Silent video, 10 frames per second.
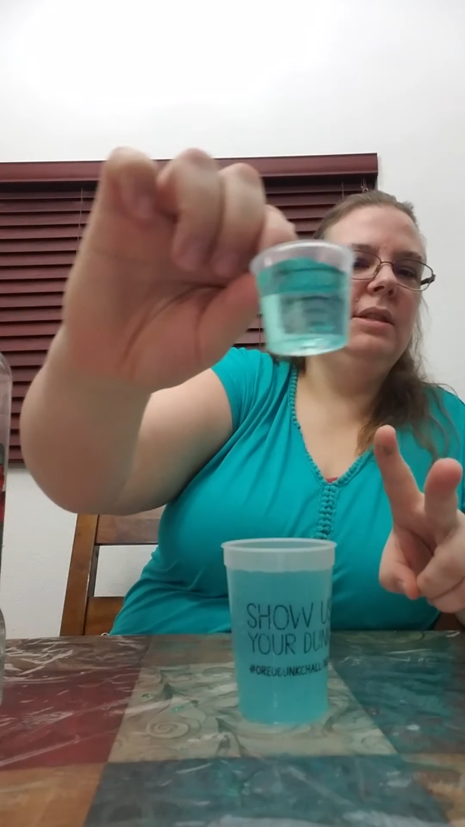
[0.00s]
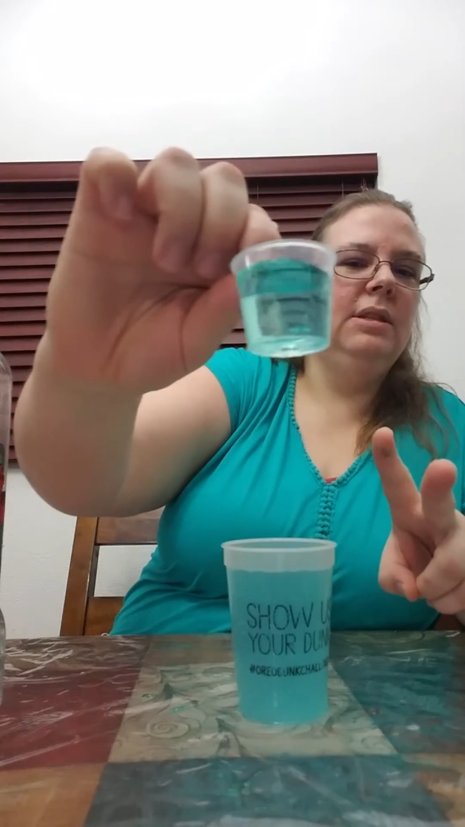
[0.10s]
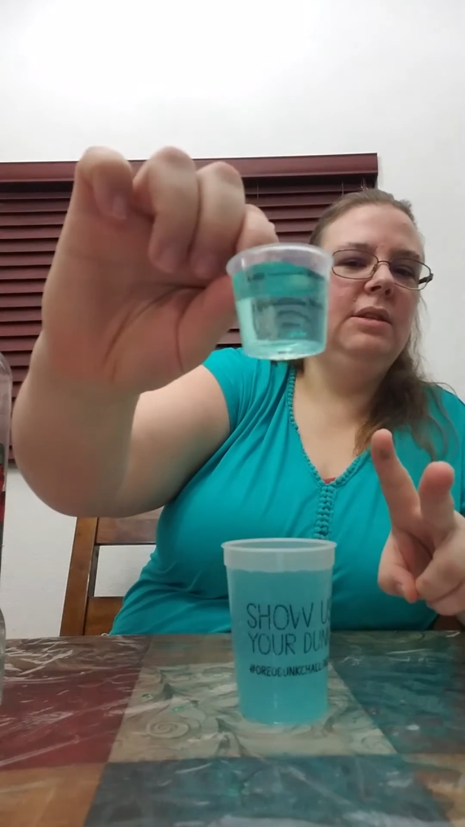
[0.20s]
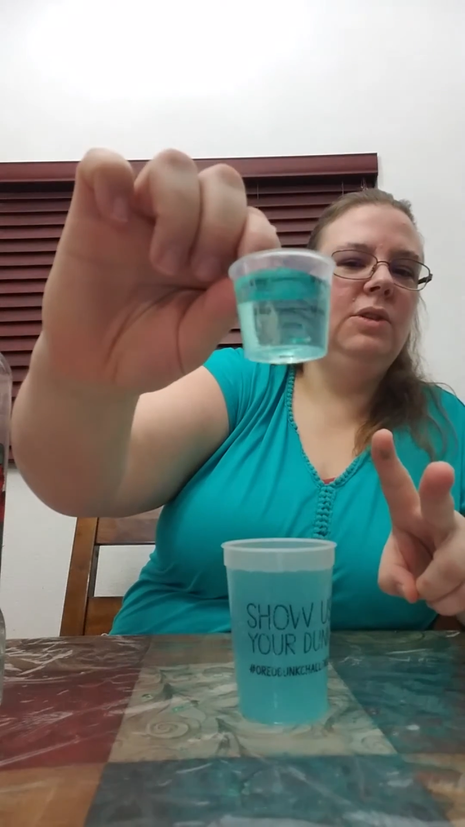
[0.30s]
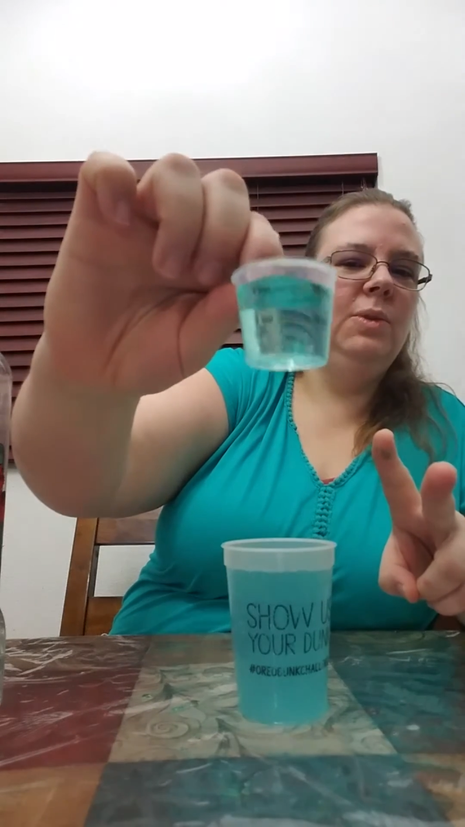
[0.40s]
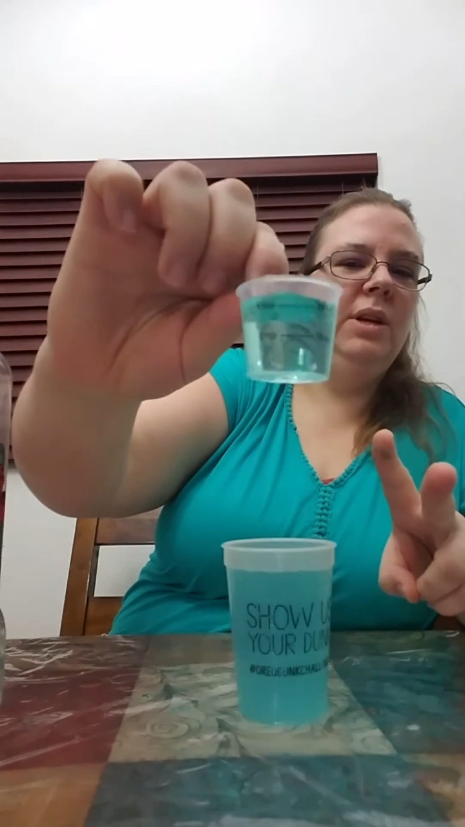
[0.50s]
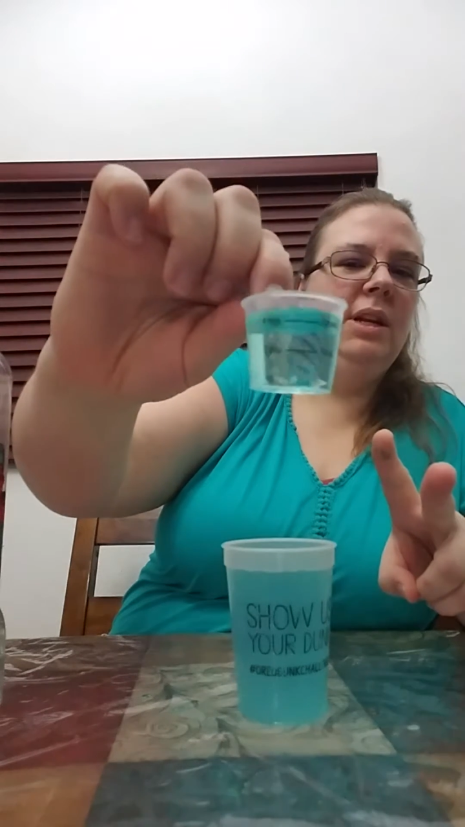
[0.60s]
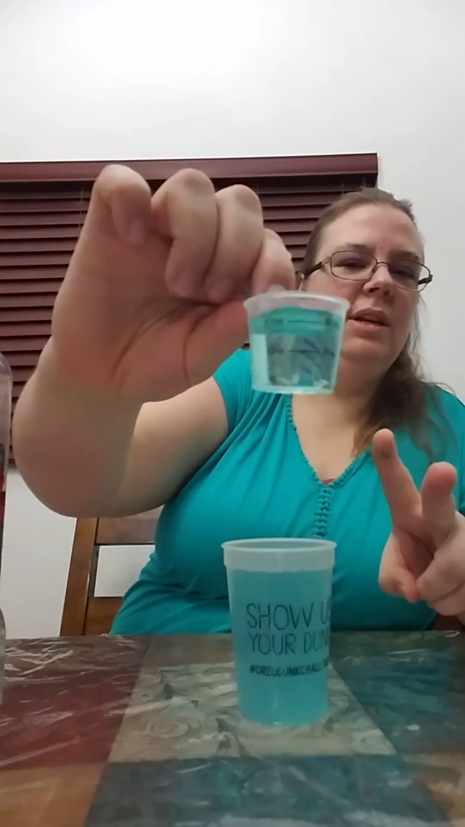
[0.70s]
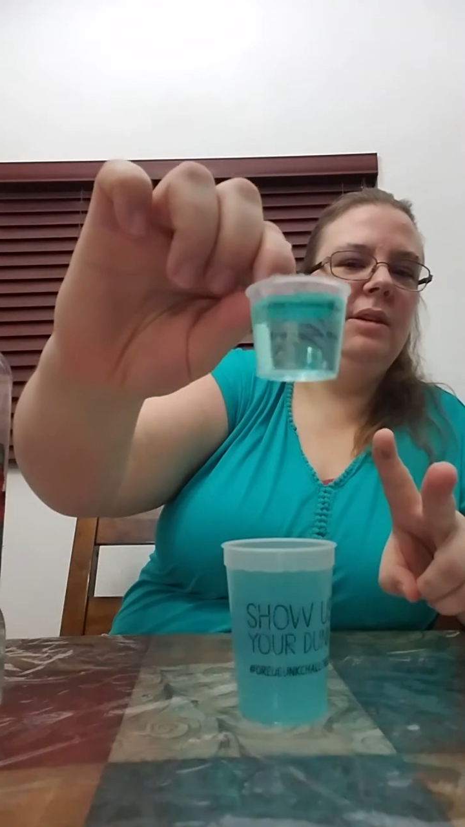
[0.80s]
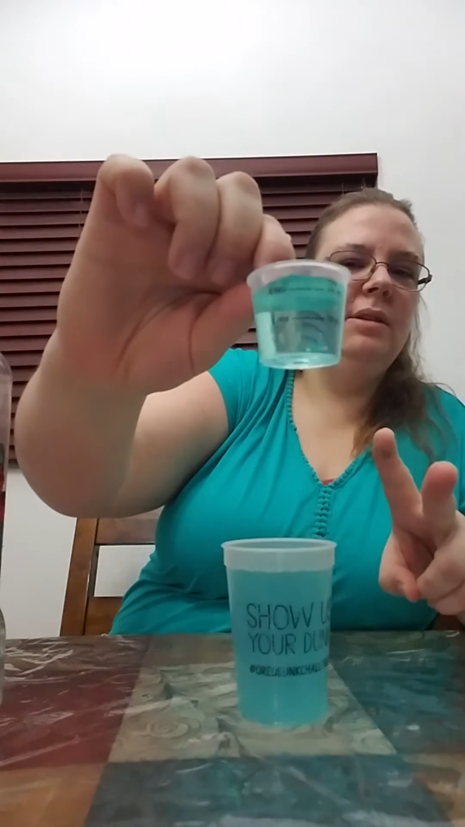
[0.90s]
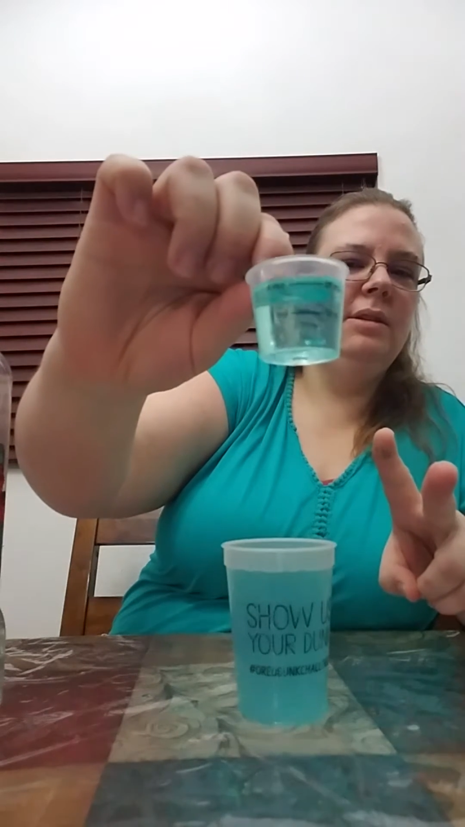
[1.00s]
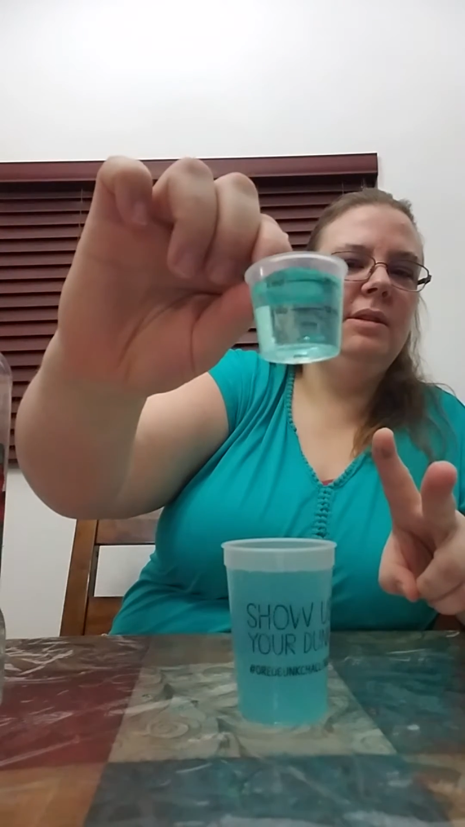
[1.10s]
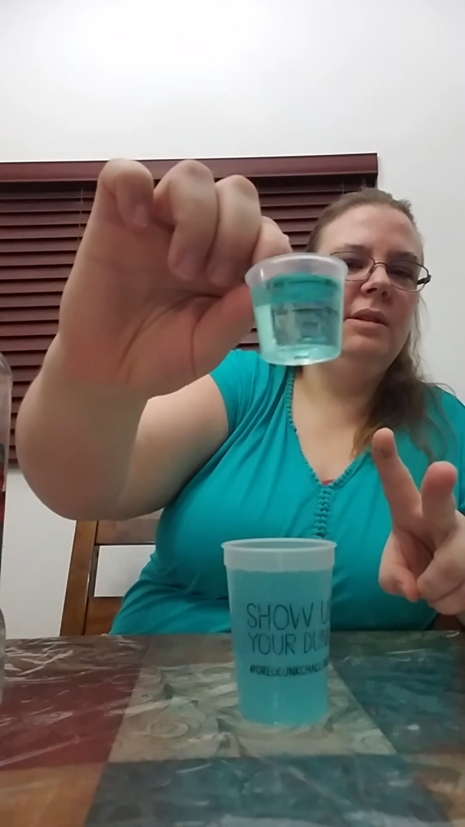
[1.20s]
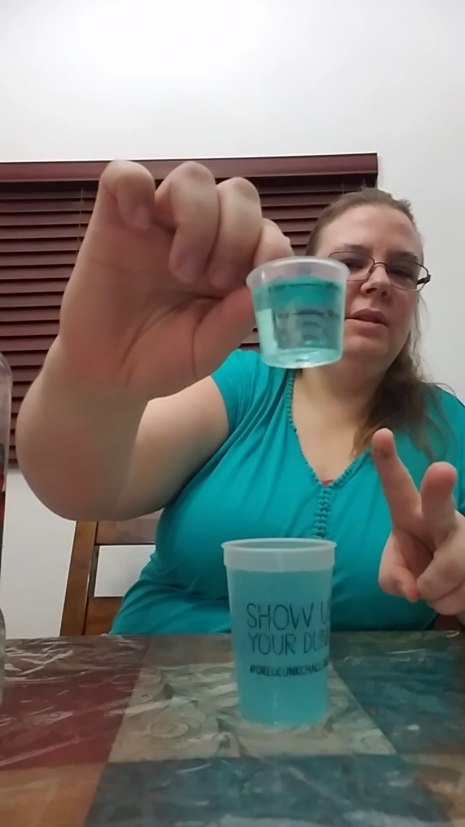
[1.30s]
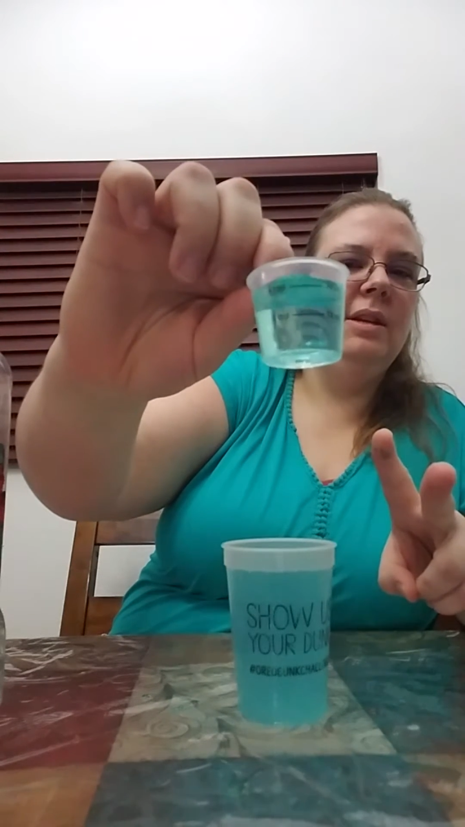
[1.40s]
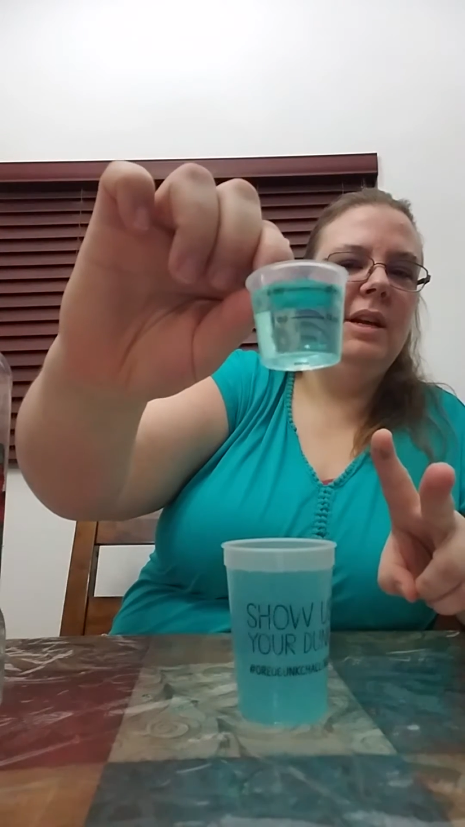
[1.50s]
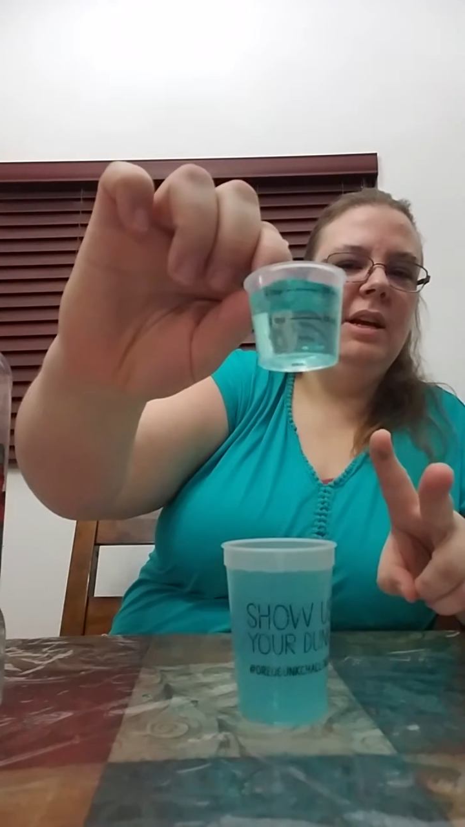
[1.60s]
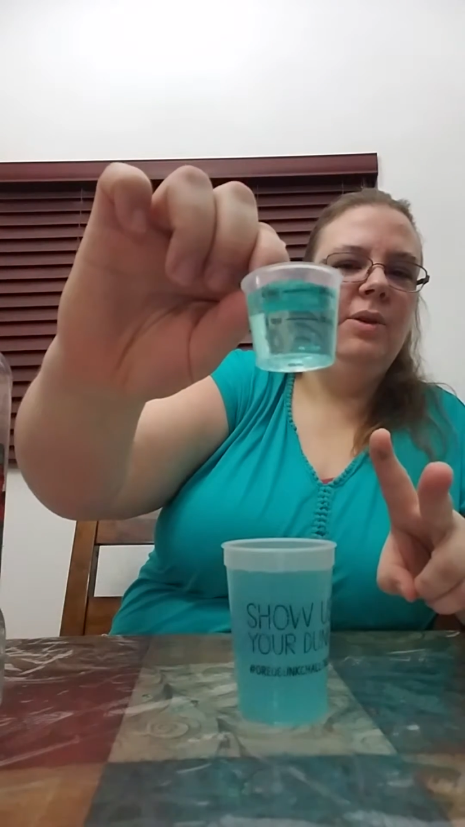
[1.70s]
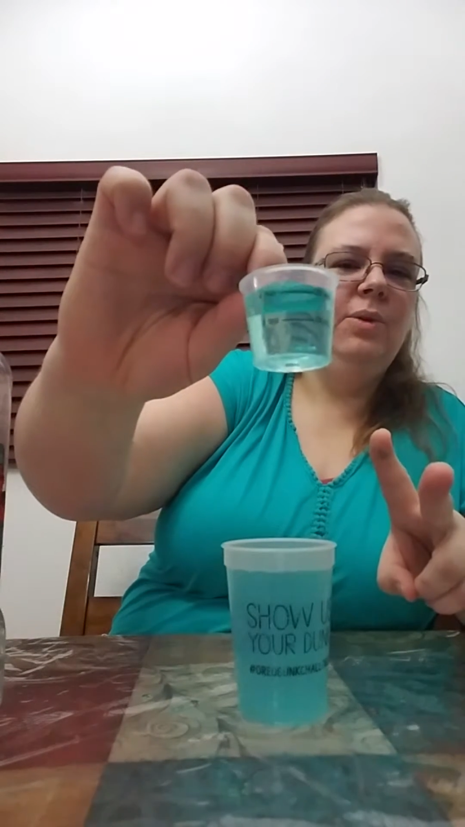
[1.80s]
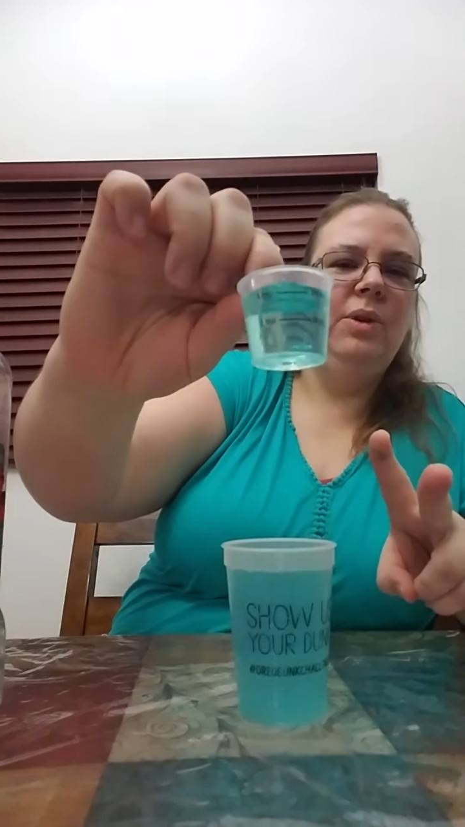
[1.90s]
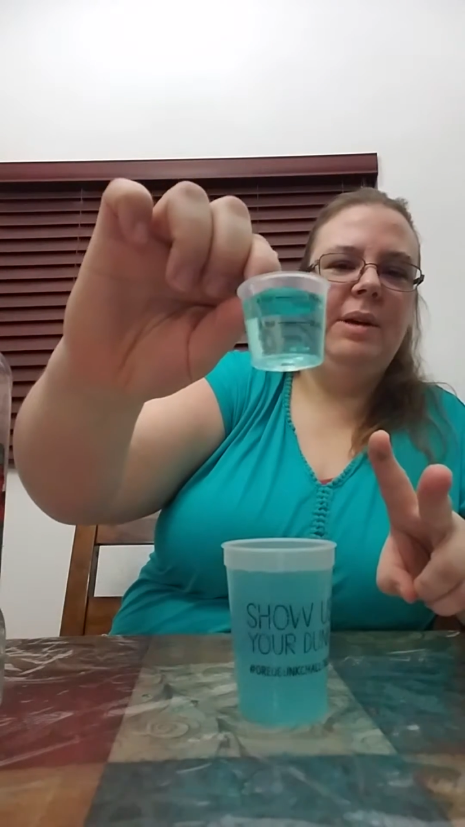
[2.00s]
another 20. Oh,